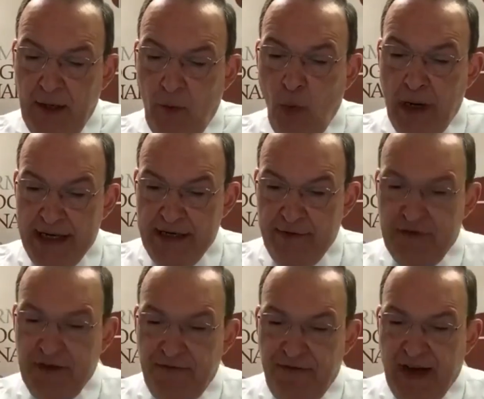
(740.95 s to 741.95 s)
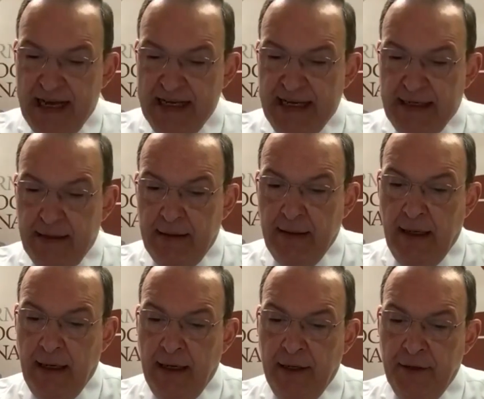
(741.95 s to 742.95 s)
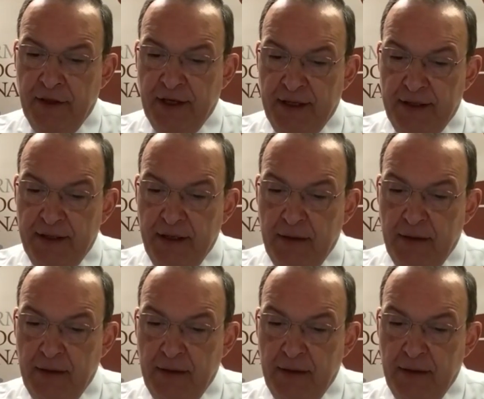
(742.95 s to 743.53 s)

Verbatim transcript: way of defining uh, the,